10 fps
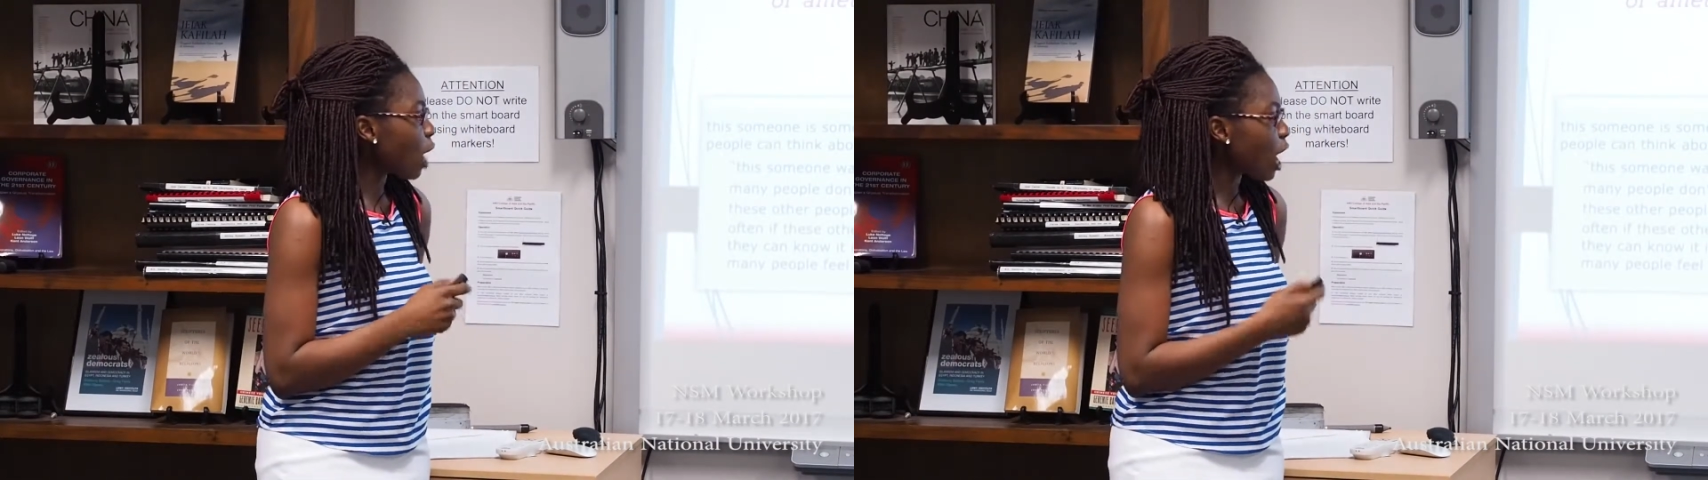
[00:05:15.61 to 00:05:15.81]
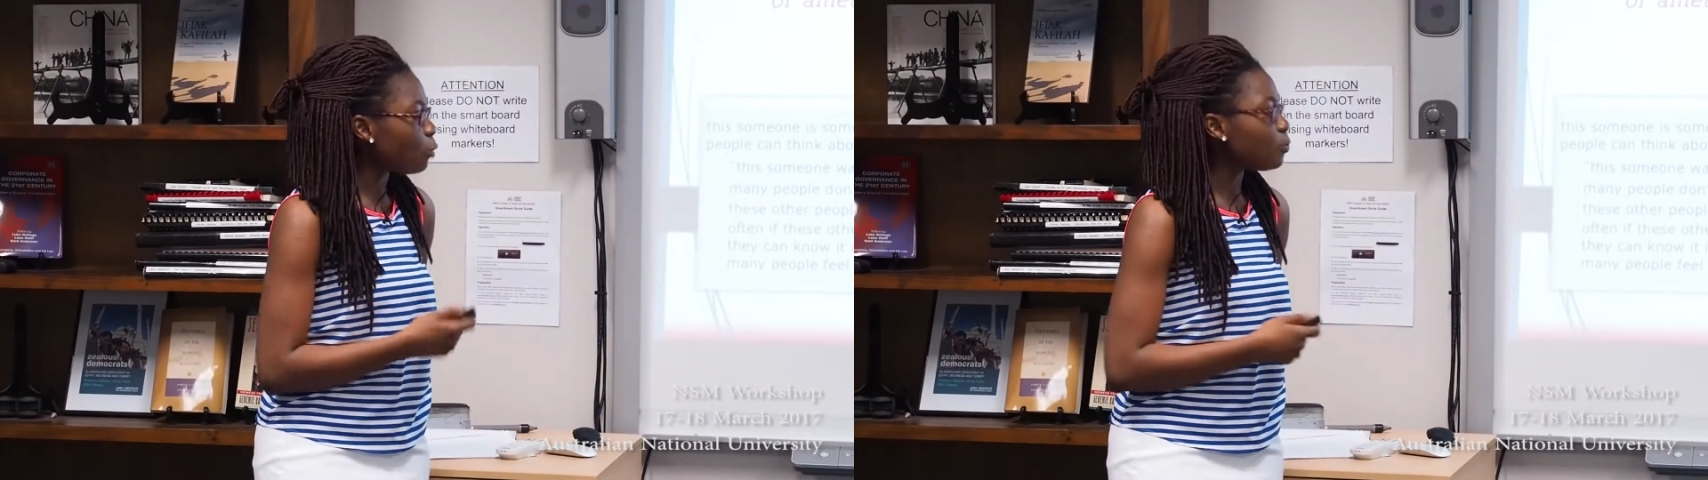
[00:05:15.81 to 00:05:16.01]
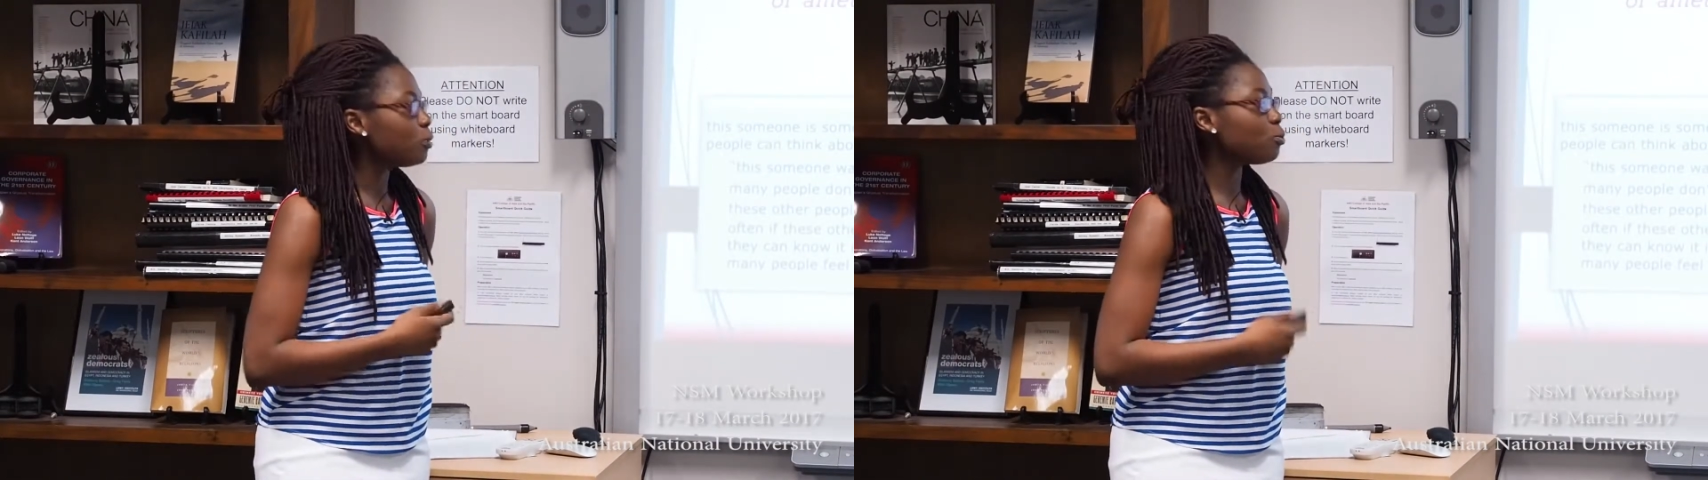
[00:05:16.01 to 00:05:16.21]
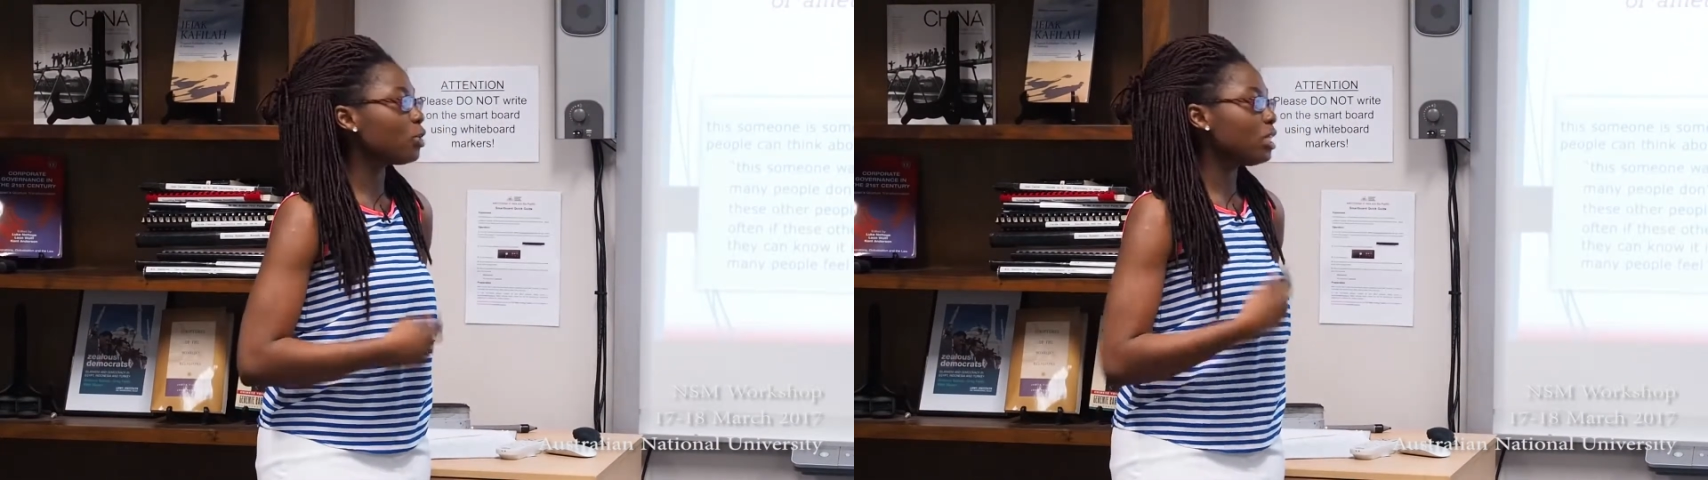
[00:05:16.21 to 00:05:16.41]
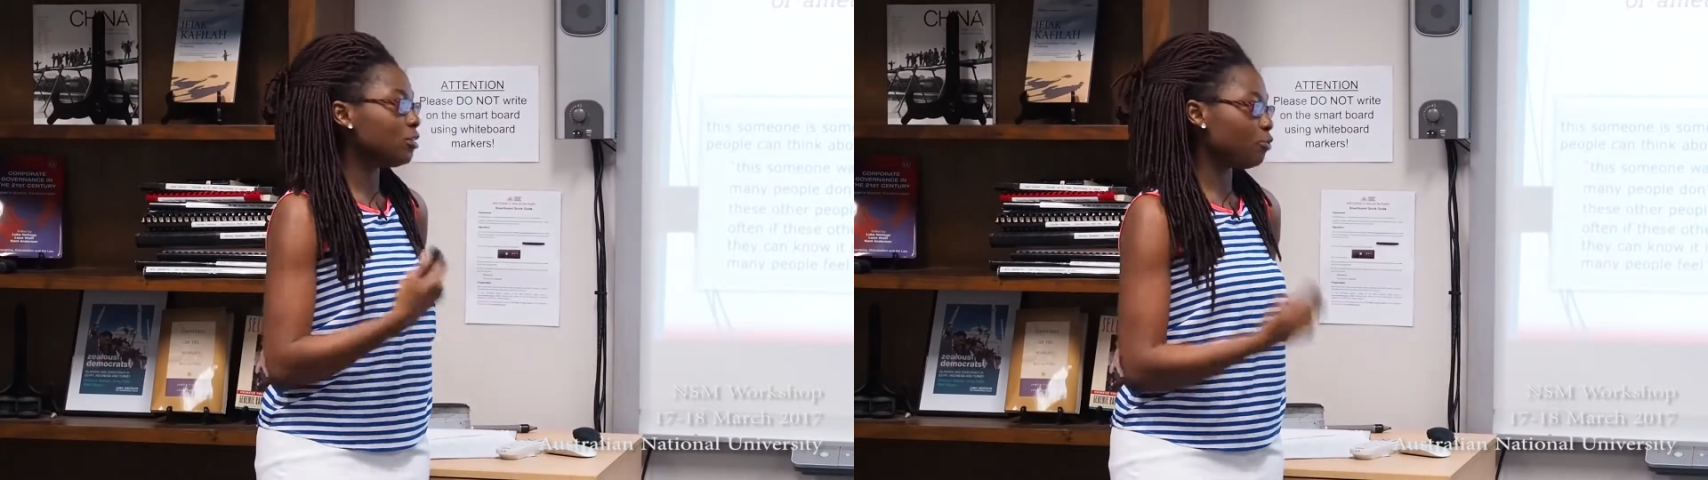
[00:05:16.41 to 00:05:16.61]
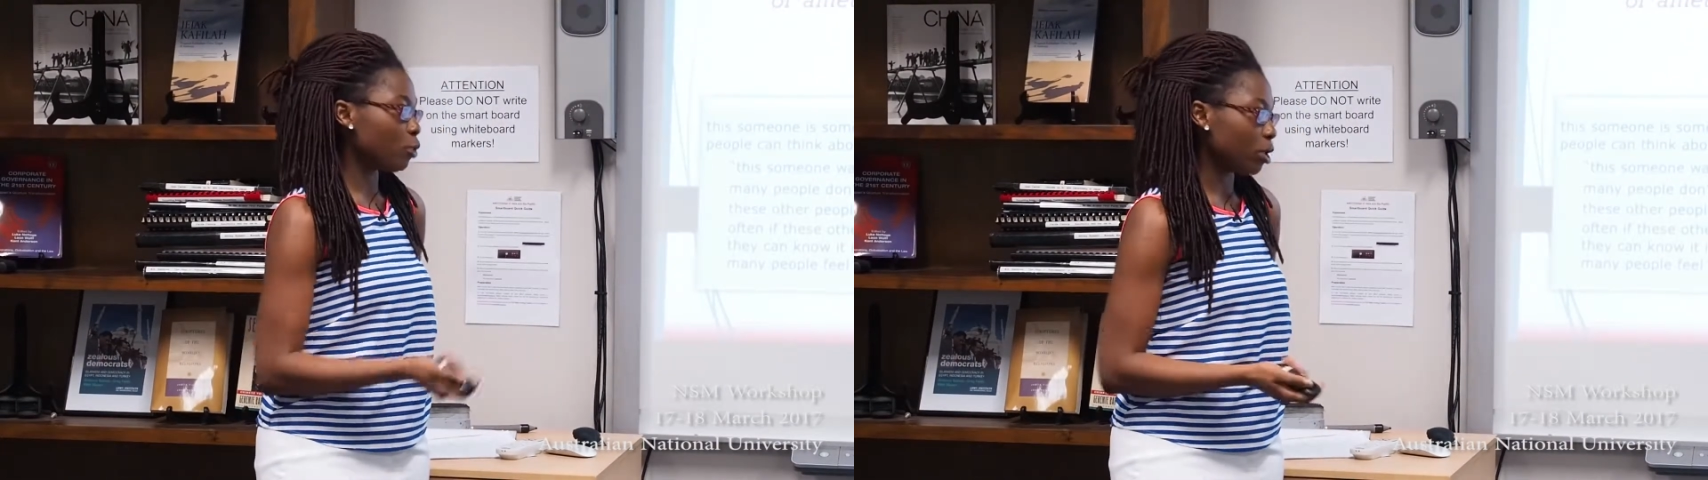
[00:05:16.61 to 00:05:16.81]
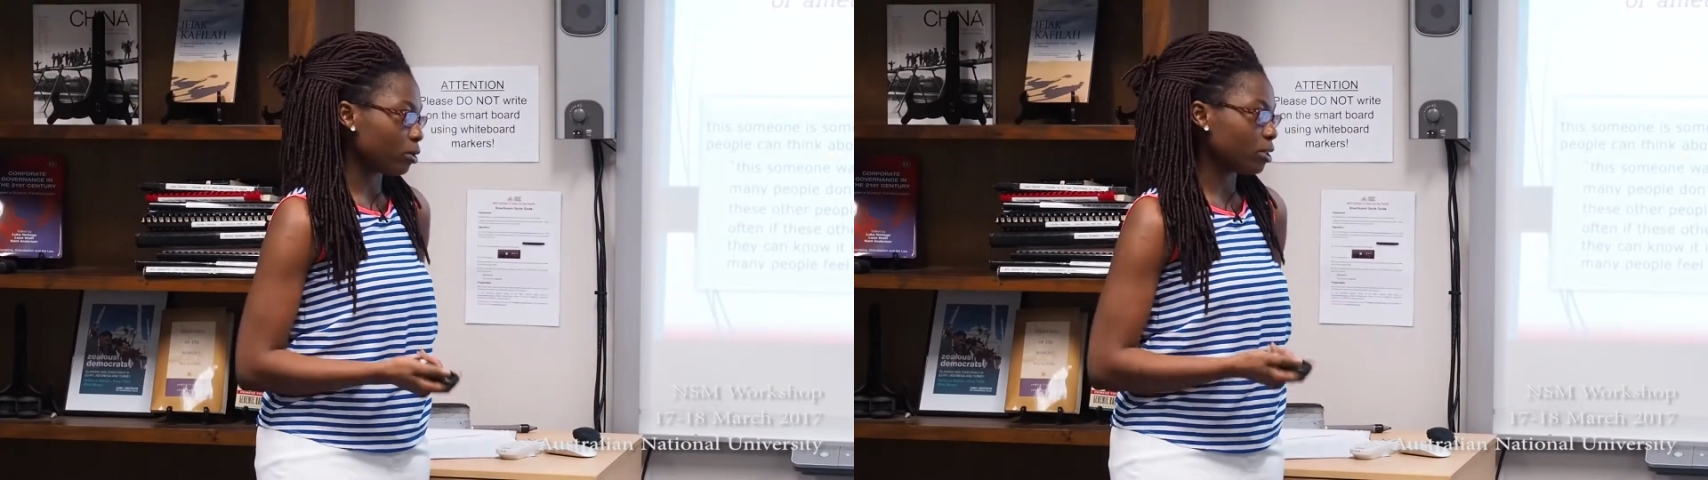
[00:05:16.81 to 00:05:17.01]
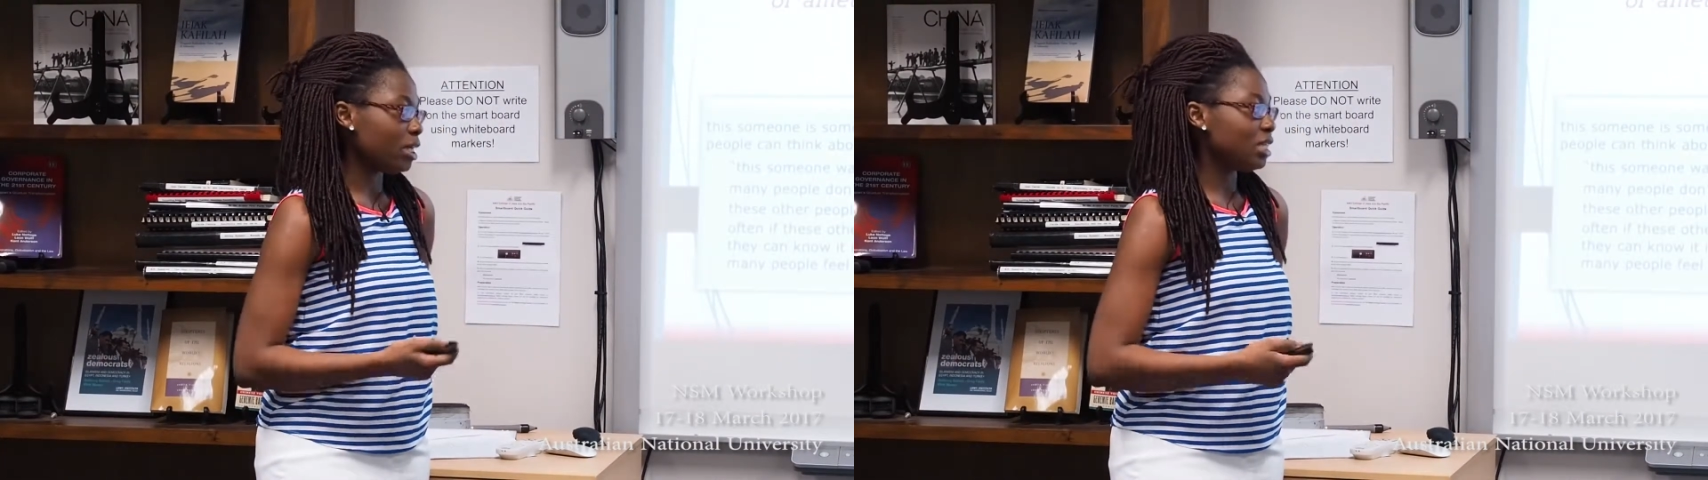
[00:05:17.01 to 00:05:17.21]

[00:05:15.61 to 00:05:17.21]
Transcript: how people live well.